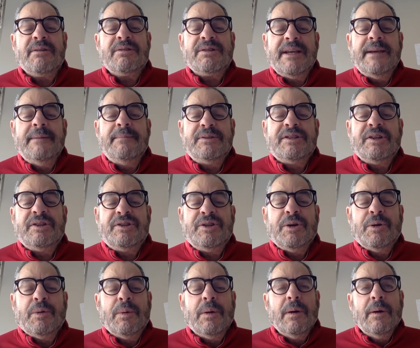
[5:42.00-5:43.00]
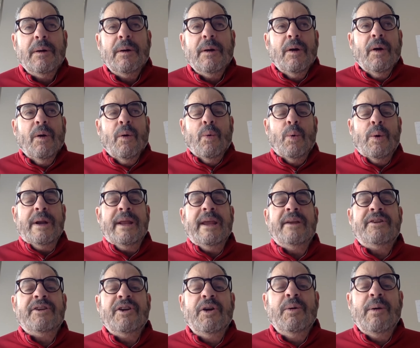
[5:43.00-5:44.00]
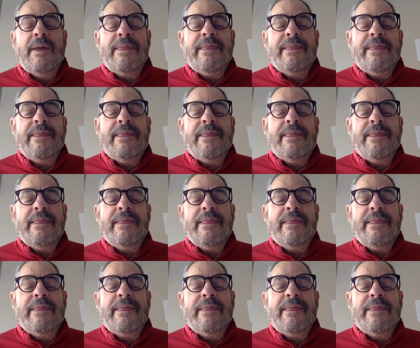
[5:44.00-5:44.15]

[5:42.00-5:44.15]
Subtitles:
their teams to do. What do you do